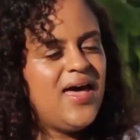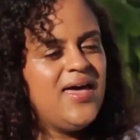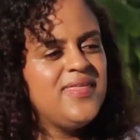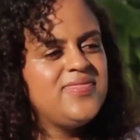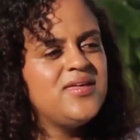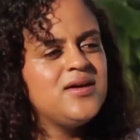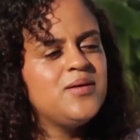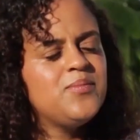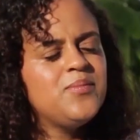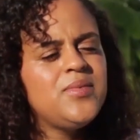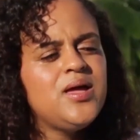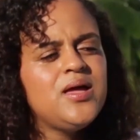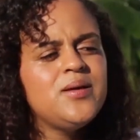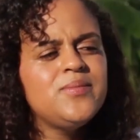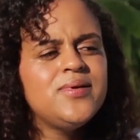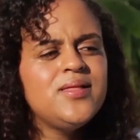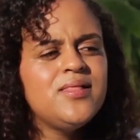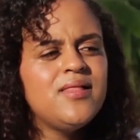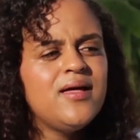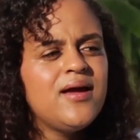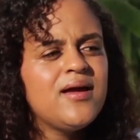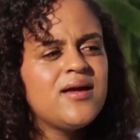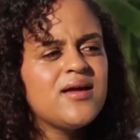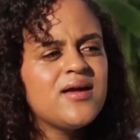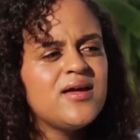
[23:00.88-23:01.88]
I think maybe
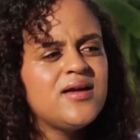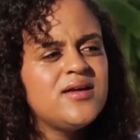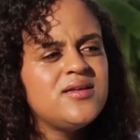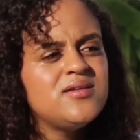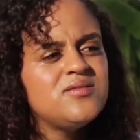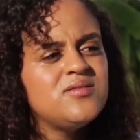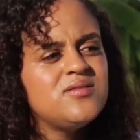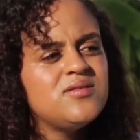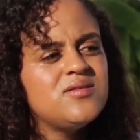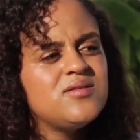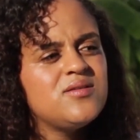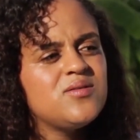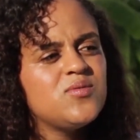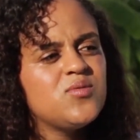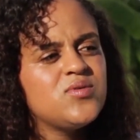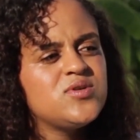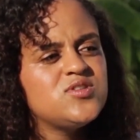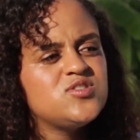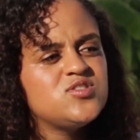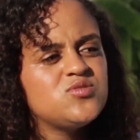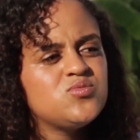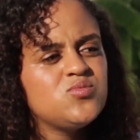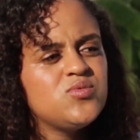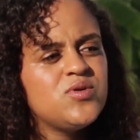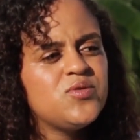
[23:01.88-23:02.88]
like
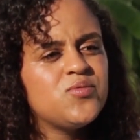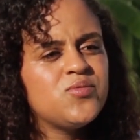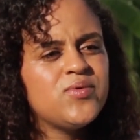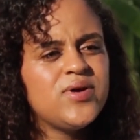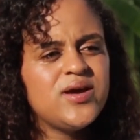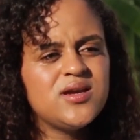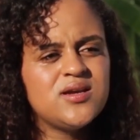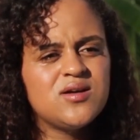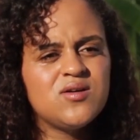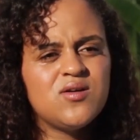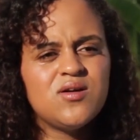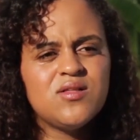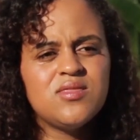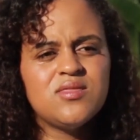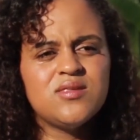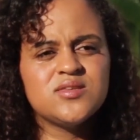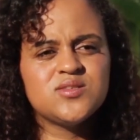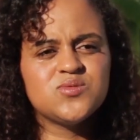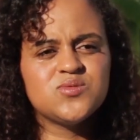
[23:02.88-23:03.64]
we're waiting on